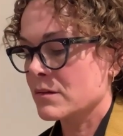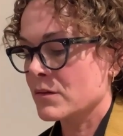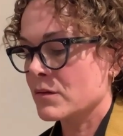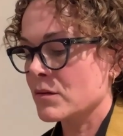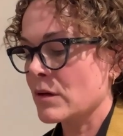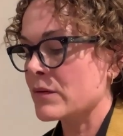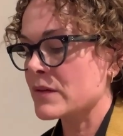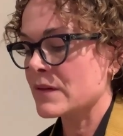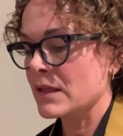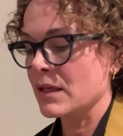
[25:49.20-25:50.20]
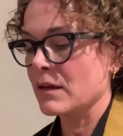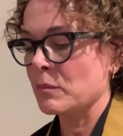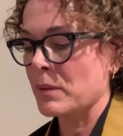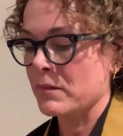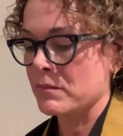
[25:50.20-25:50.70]
So I was thinking
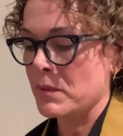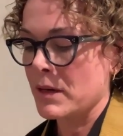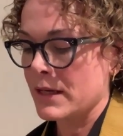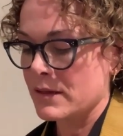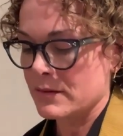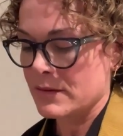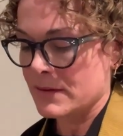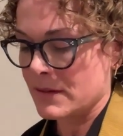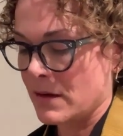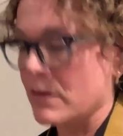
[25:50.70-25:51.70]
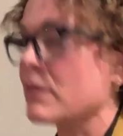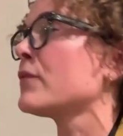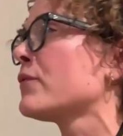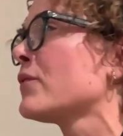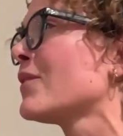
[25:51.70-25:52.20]
about
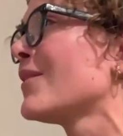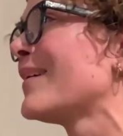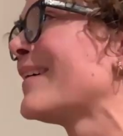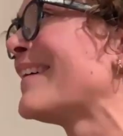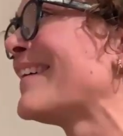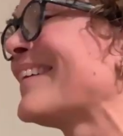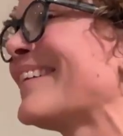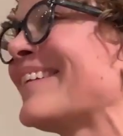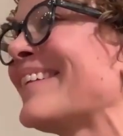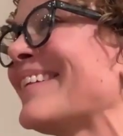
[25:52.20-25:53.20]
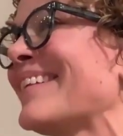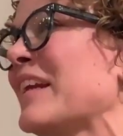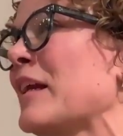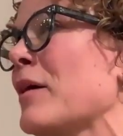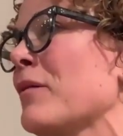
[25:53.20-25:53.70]
myself
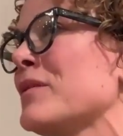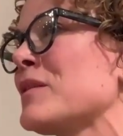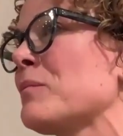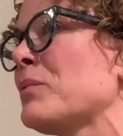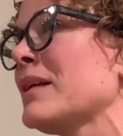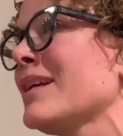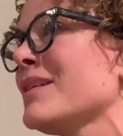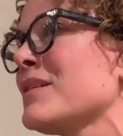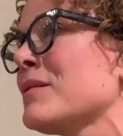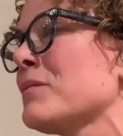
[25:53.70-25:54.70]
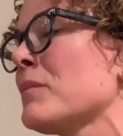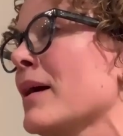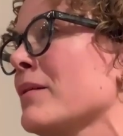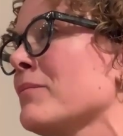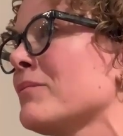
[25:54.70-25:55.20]
that I was bringing to
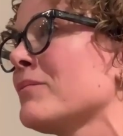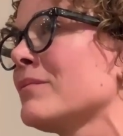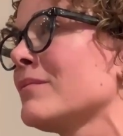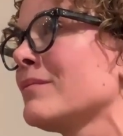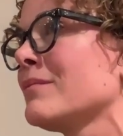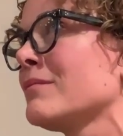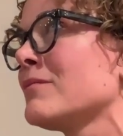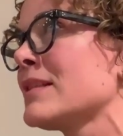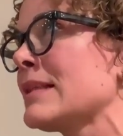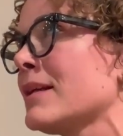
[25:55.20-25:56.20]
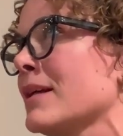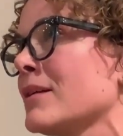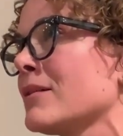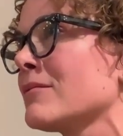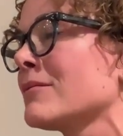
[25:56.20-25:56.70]
my
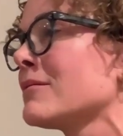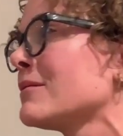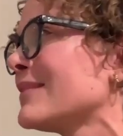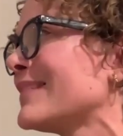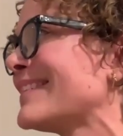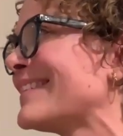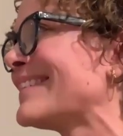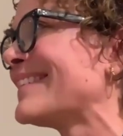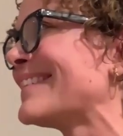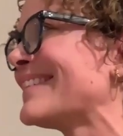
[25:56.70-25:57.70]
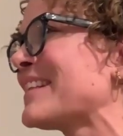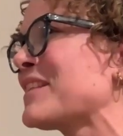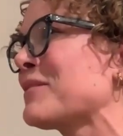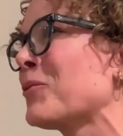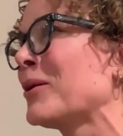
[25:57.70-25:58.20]
sitting
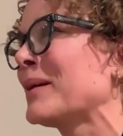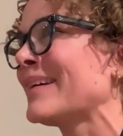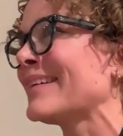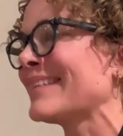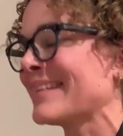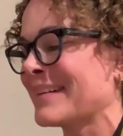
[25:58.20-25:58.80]
this morning.